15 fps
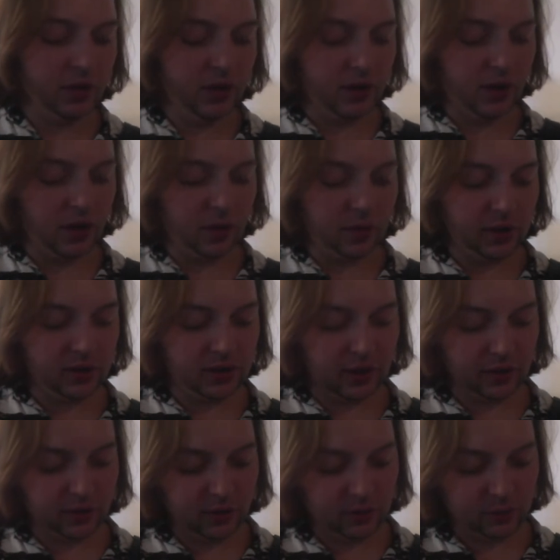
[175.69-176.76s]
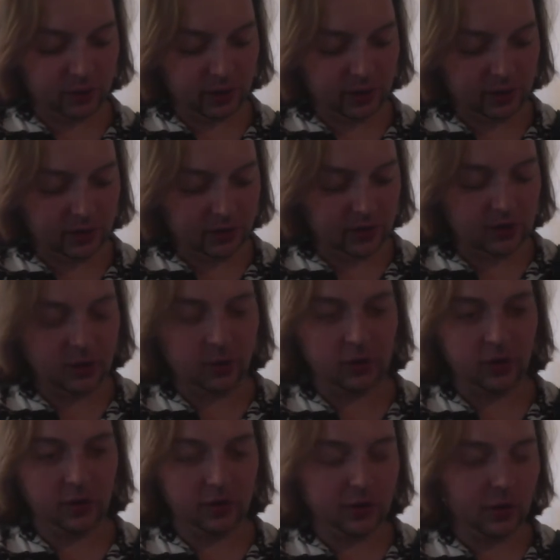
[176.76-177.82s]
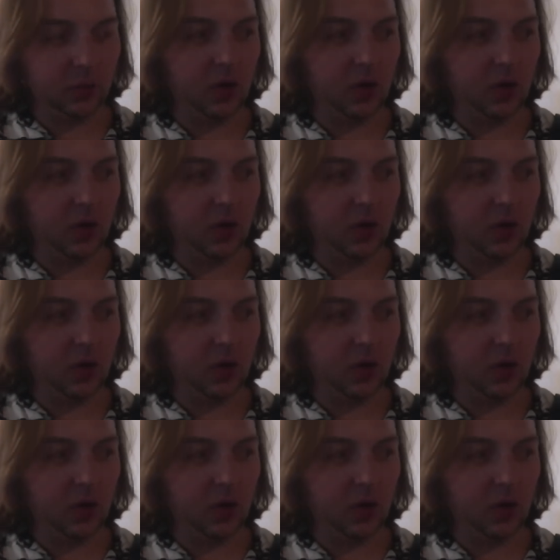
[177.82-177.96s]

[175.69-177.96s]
Pete Townshend plays it, you know, with his thumb over.